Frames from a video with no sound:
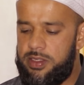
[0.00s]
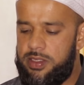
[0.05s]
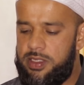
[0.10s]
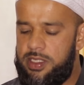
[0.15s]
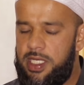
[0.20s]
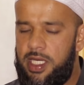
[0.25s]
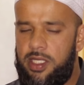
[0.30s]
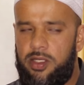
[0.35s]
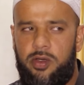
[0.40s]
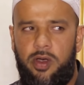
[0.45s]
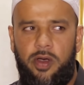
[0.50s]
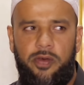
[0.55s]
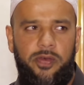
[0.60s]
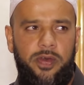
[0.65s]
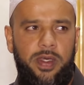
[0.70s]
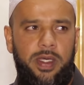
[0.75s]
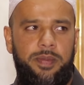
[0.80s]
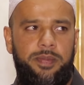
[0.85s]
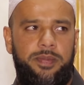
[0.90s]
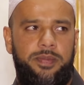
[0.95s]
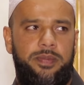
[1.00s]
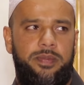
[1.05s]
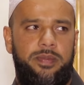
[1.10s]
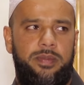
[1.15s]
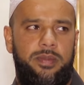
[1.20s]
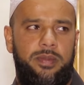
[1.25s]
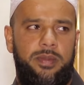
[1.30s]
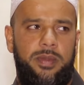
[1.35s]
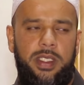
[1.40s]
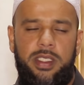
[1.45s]
Tea and coffee
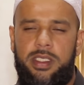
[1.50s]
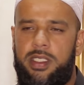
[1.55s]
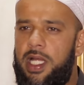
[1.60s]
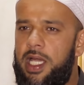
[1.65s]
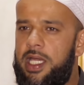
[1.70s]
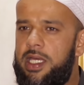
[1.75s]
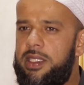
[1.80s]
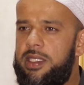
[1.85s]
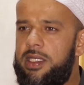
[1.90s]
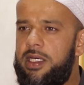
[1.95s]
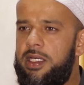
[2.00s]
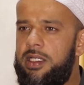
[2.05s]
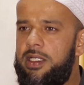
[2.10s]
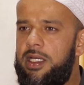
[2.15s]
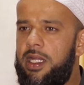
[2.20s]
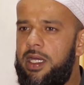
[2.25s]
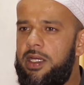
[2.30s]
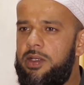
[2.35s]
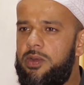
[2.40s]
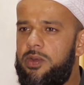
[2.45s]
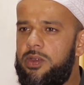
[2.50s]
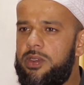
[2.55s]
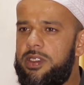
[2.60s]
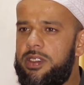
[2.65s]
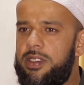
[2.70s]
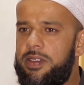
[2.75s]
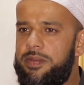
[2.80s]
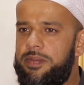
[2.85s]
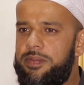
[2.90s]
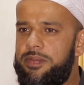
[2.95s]
is like third grade water,
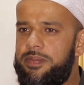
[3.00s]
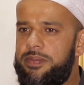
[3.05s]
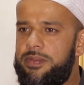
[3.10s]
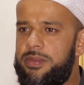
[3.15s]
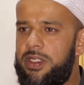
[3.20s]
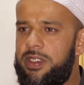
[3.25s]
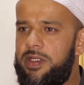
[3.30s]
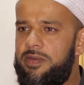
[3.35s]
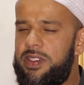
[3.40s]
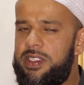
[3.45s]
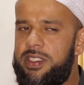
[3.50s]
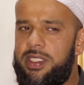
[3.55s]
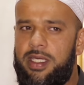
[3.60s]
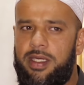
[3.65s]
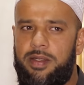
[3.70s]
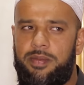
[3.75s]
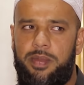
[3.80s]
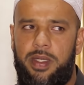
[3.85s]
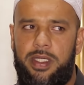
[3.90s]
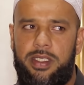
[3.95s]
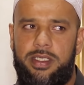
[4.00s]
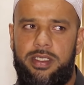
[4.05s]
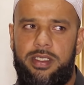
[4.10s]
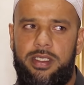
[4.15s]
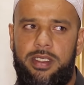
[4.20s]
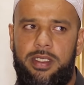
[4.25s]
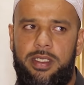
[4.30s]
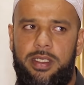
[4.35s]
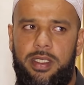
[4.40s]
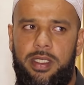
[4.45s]
not even second best.
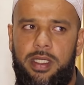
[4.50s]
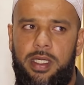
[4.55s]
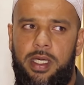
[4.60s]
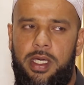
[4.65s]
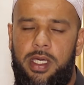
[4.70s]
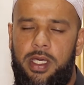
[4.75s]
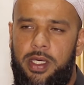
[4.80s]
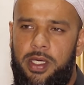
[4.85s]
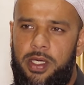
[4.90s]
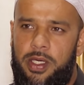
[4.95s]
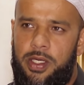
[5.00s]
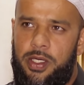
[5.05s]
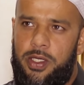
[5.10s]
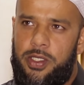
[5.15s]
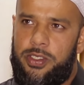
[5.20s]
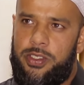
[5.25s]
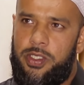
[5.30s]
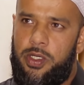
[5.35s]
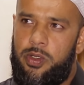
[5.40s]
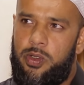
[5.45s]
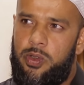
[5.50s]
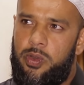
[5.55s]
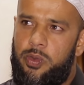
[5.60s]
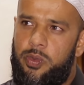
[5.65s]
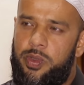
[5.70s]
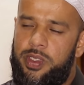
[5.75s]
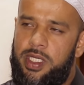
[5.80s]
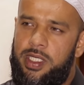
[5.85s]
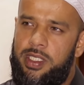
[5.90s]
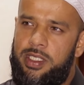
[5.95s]
So
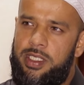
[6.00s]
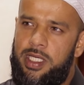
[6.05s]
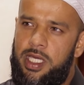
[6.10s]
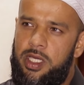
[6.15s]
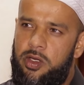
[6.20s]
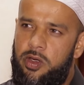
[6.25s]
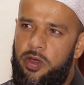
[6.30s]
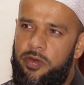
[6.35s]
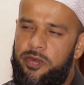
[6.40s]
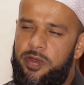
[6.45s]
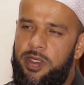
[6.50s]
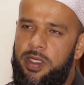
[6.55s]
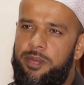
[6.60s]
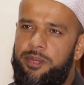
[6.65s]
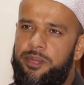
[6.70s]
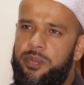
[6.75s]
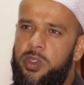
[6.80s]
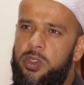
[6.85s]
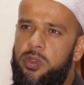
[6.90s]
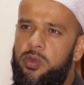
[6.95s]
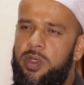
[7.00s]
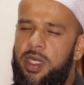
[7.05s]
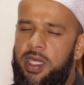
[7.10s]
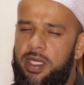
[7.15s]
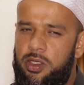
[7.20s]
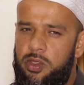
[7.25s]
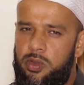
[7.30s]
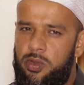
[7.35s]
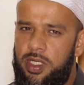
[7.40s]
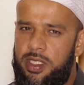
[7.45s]
within tea and coffee, you
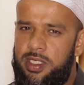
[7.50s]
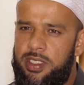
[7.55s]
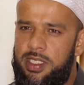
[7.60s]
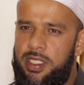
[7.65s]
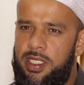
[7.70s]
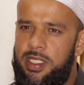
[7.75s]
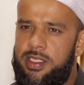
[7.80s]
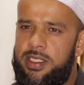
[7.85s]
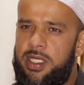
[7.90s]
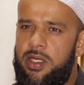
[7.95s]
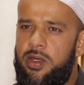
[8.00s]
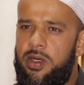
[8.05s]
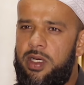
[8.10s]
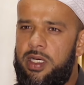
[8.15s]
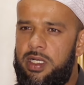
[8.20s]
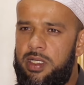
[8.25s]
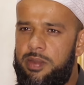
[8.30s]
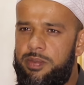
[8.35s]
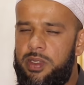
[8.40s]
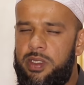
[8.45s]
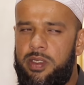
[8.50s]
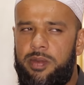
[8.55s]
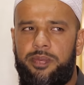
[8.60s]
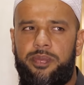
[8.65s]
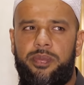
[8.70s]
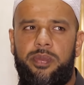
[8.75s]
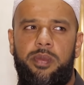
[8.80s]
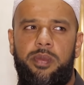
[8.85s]
get, you get teas that are herbal,